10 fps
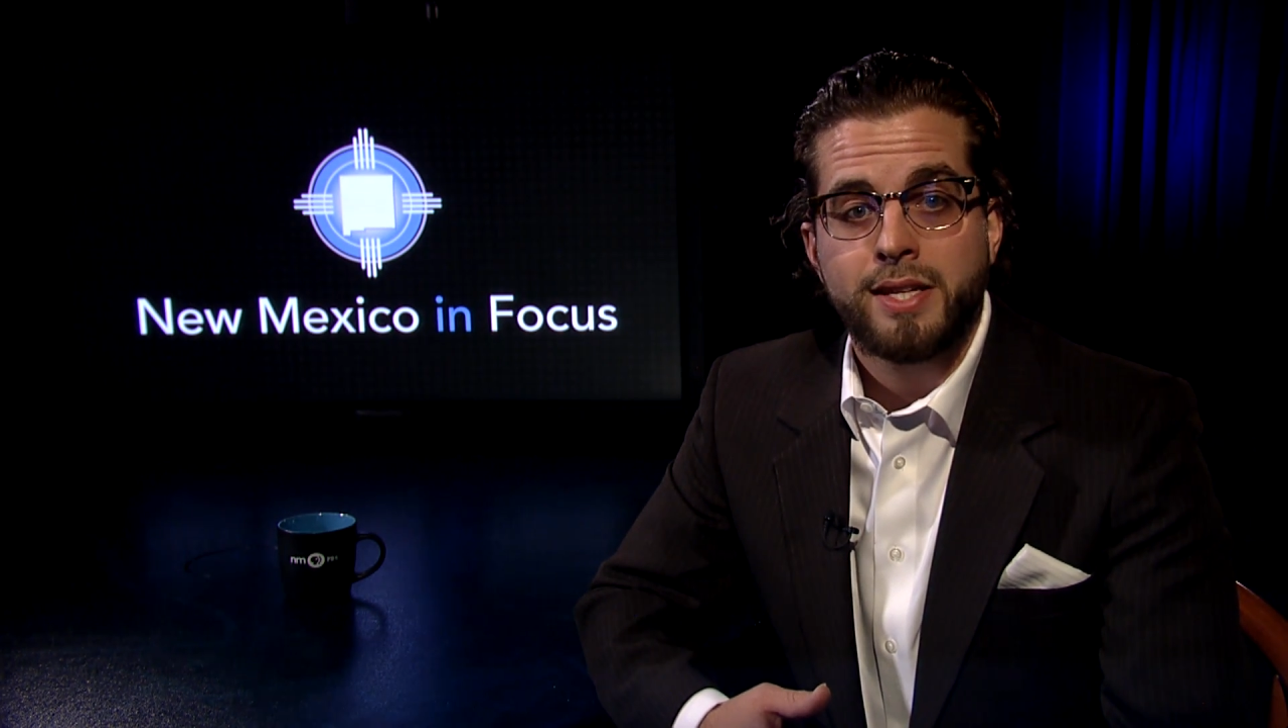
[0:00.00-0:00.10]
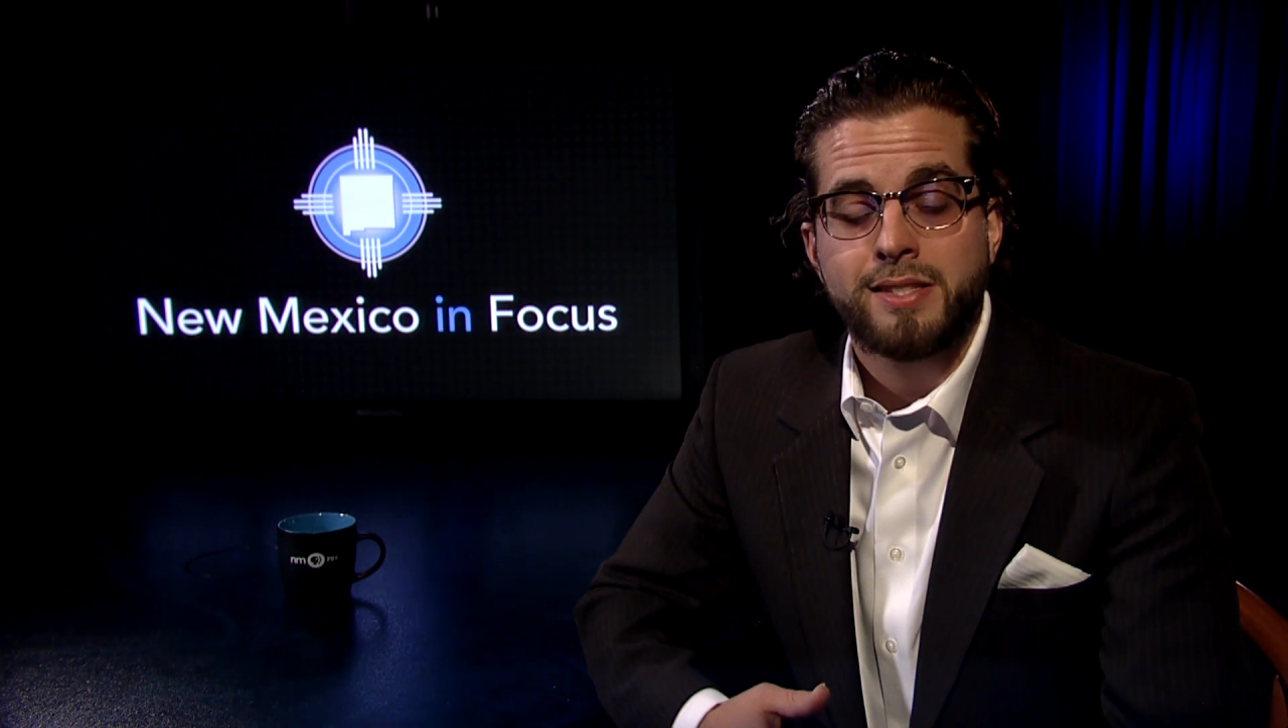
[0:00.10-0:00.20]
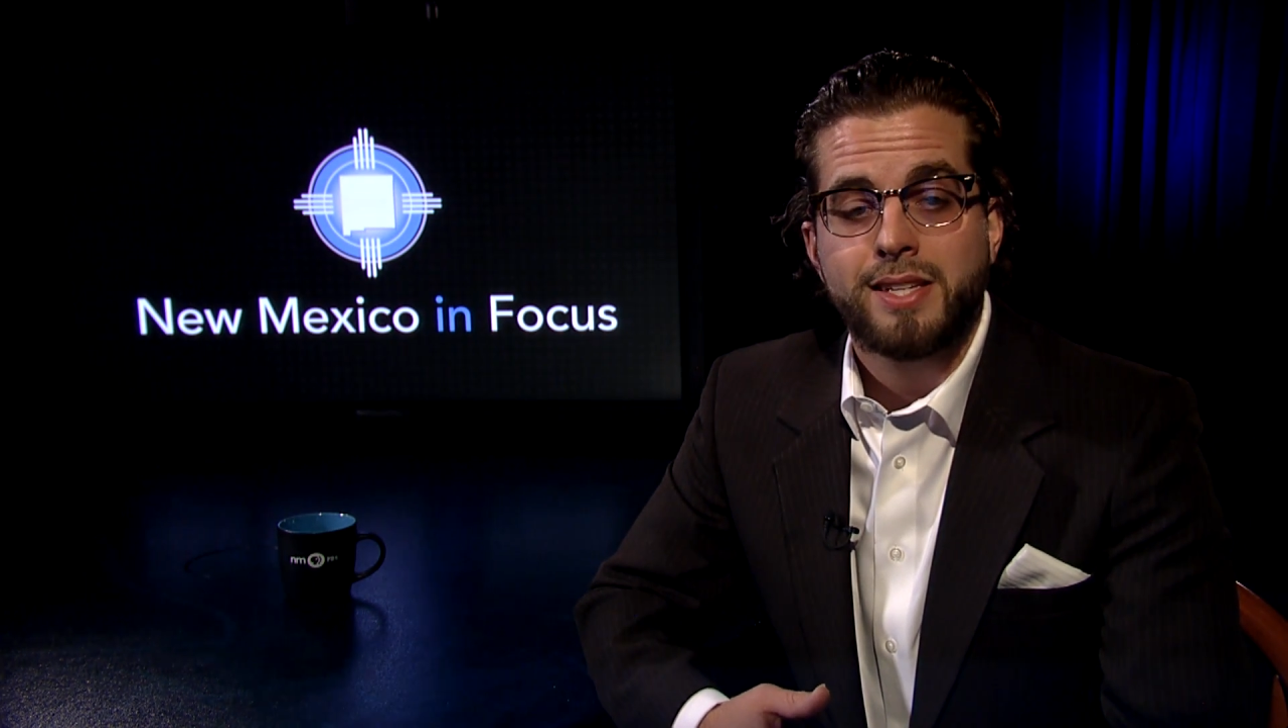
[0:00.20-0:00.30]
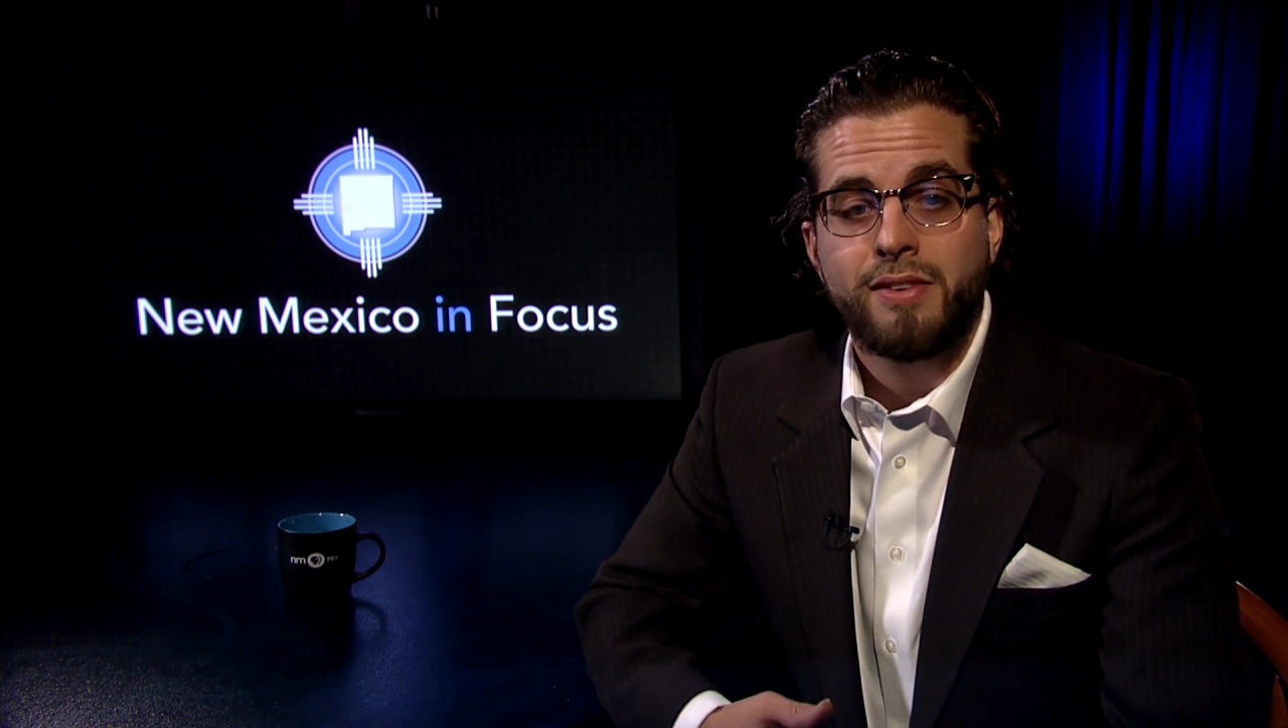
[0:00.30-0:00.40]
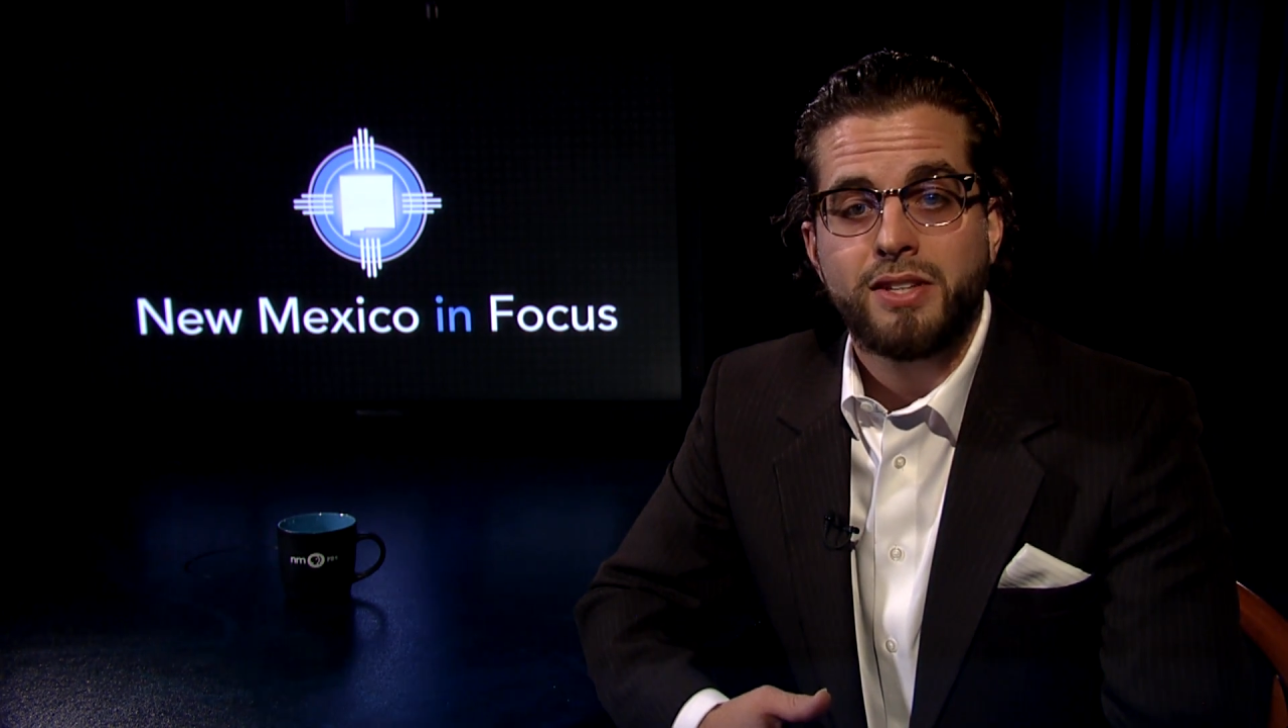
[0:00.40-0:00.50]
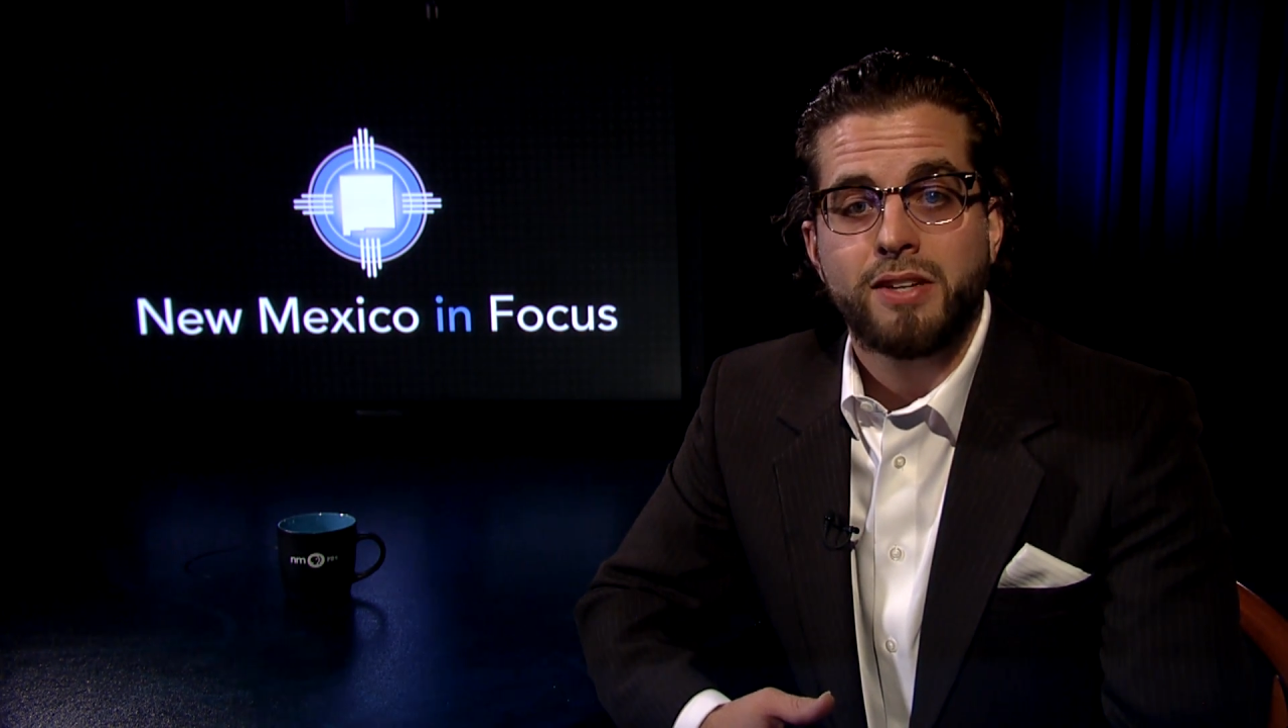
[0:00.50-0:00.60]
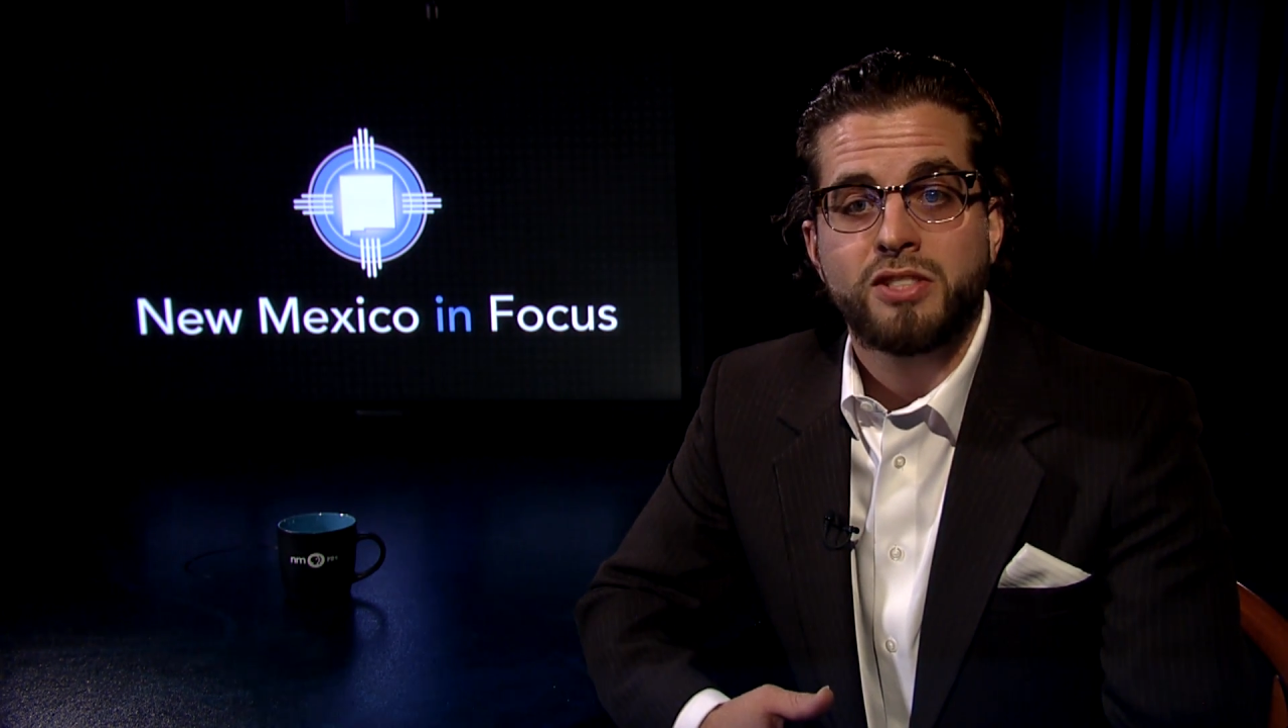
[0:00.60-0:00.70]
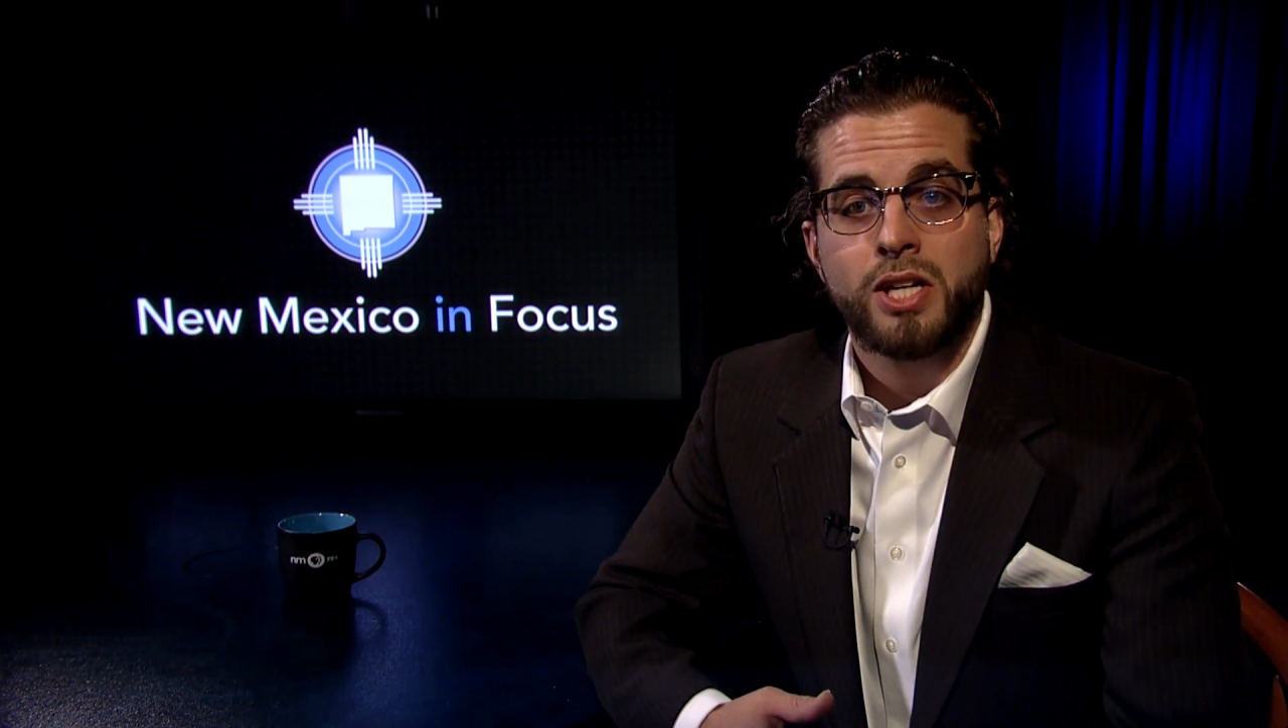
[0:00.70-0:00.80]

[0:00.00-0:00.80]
and safety of